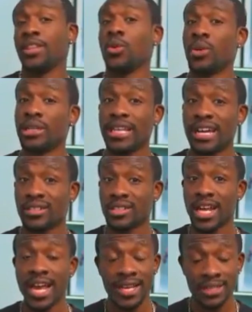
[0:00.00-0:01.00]
and the
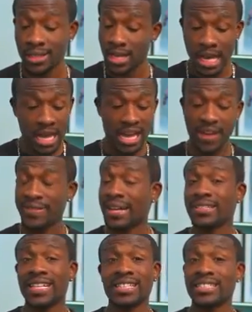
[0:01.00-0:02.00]
1000X, I
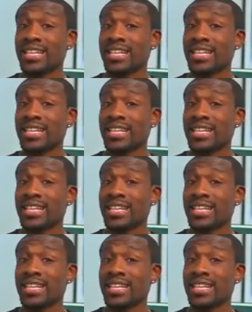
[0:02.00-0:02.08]
found that